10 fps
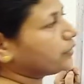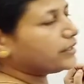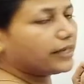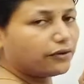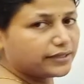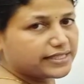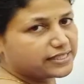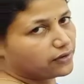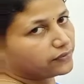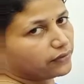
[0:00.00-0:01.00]
Now this
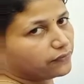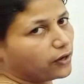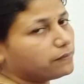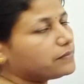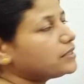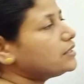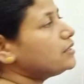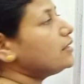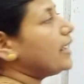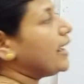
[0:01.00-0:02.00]
is of the form
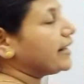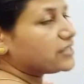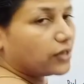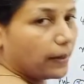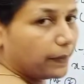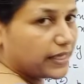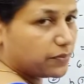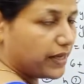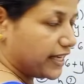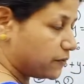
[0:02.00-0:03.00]
ax square plus
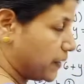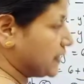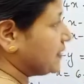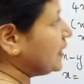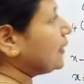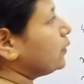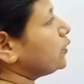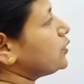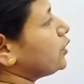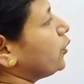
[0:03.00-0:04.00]
bx plus c equal
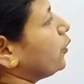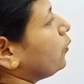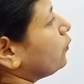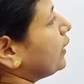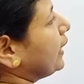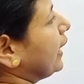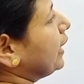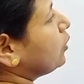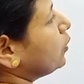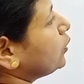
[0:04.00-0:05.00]
to 0, where
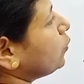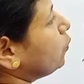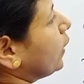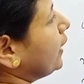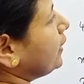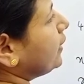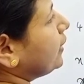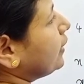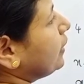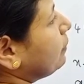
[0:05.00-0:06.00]
a equal to 1,
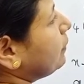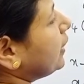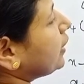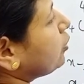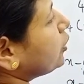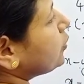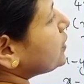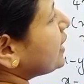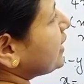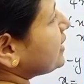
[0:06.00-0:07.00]
b equal to
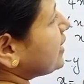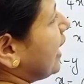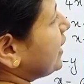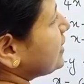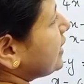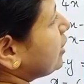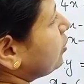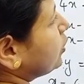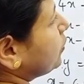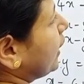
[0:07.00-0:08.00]
6 and c
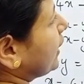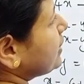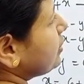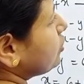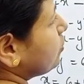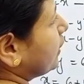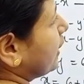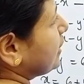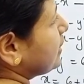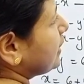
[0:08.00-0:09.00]
equal to negative
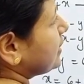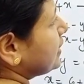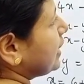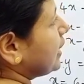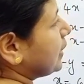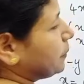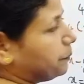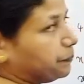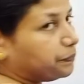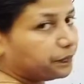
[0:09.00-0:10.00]

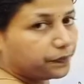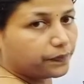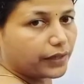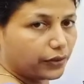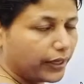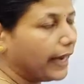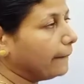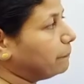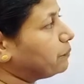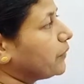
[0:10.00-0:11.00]
216.
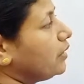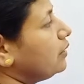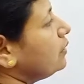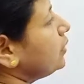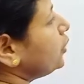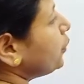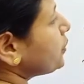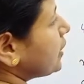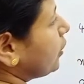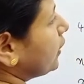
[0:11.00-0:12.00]
Okay.
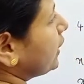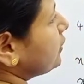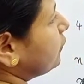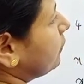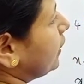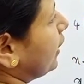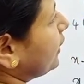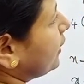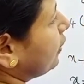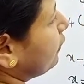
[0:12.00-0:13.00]
Use the quadratic
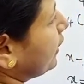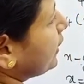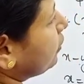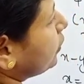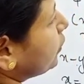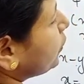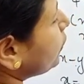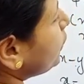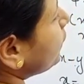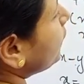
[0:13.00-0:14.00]
formula. Here y equal
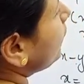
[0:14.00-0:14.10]
to